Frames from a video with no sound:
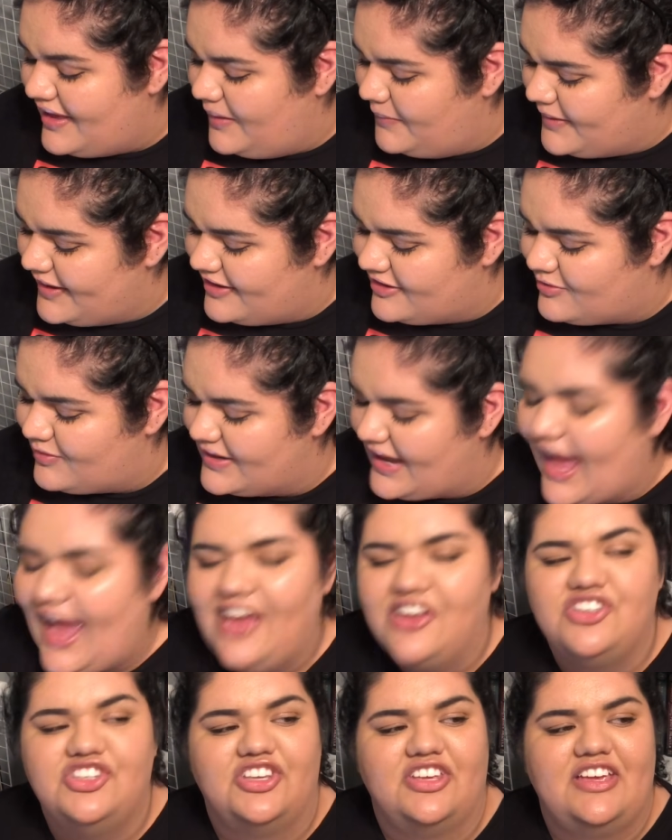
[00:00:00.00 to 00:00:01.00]
Because when
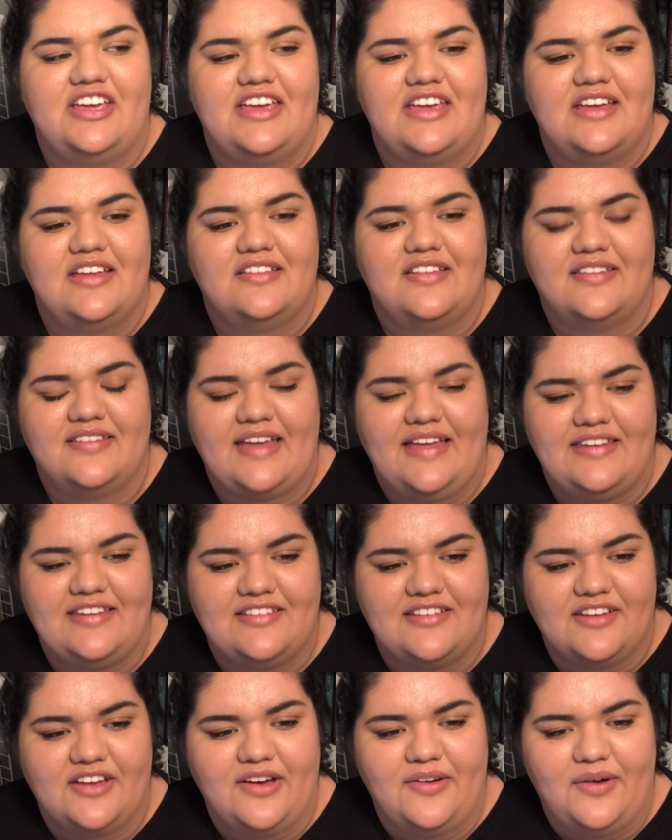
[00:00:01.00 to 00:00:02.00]
Ashley decided
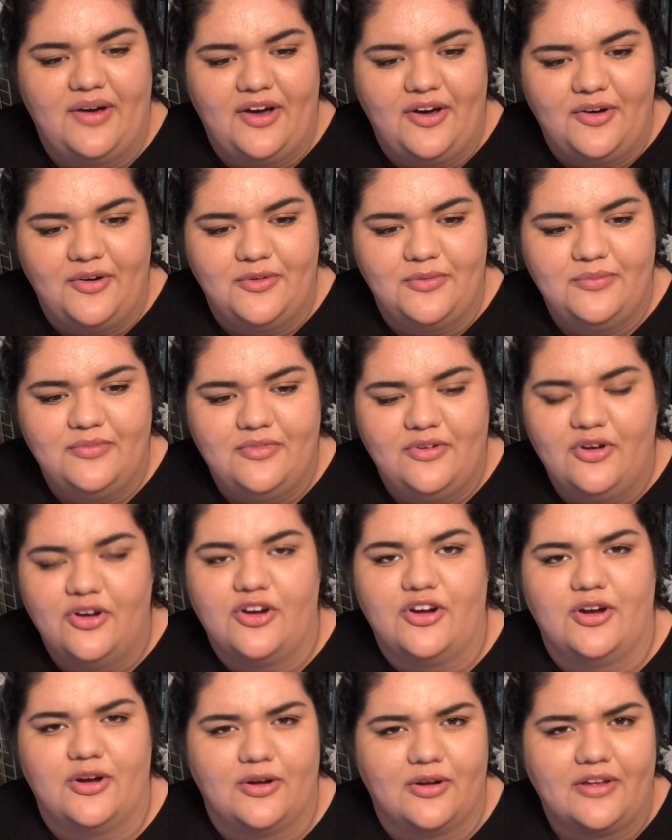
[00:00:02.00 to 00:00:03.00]
to go home,
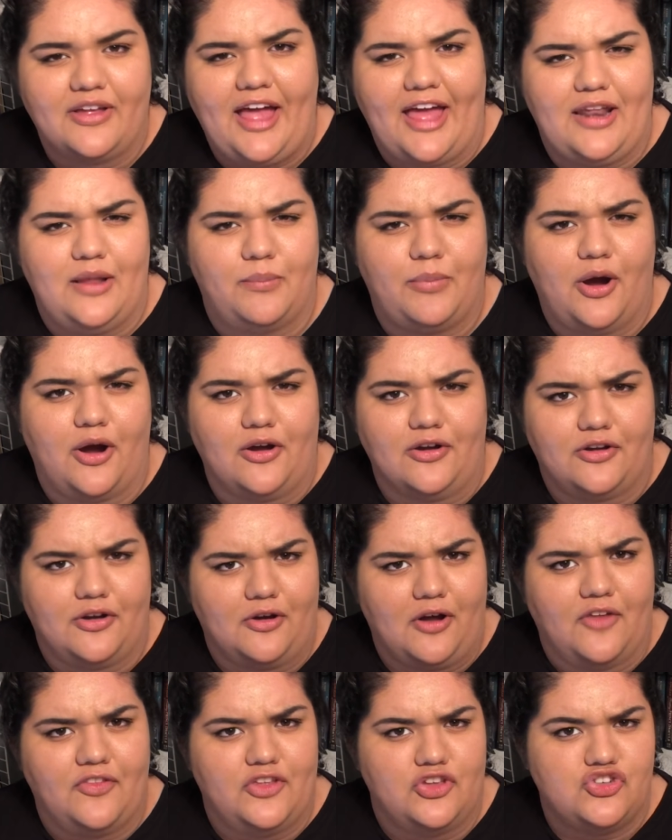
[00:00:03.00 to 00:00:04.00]
her kind of partner
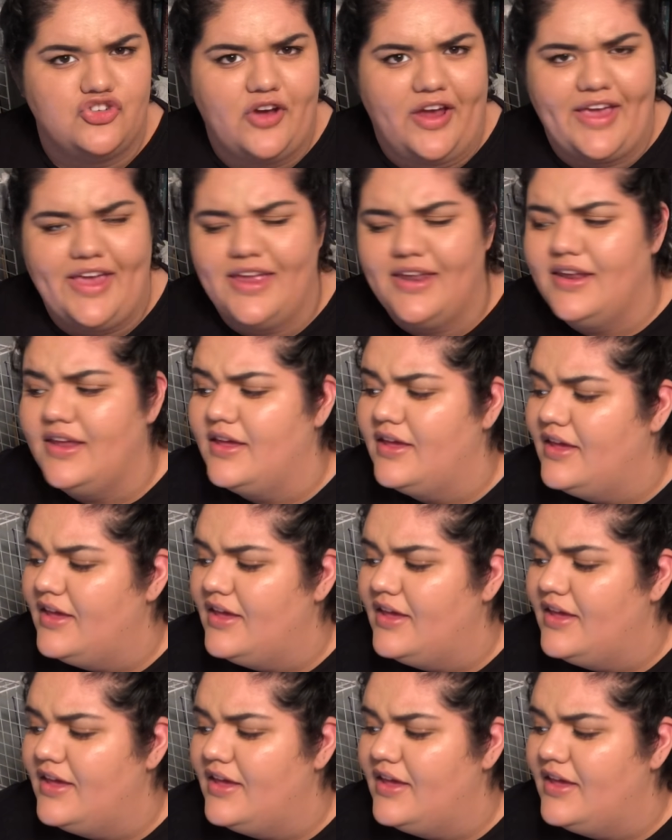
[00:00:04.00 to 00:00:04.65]
on the train,